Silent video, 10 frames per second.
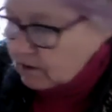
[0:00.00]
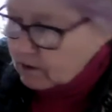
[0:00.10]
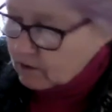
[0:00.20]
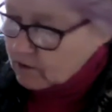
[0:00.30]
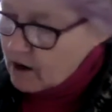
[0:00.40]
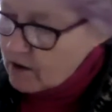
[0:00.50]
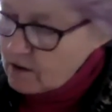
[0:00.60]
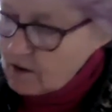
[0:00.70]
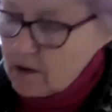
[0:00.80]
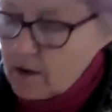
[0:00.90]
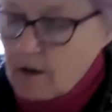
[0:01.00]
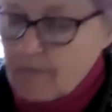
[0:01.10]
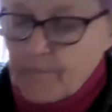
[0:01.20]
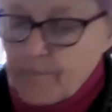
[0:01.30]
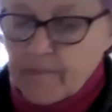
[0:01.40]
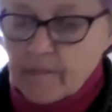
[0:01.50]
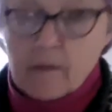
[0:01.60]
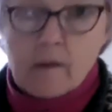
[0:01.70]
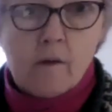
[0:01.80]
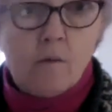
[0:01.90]
grow,
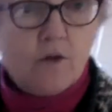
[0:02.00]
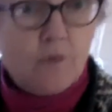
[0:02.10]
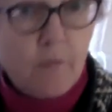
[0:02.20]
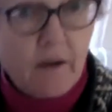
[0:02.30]
which would be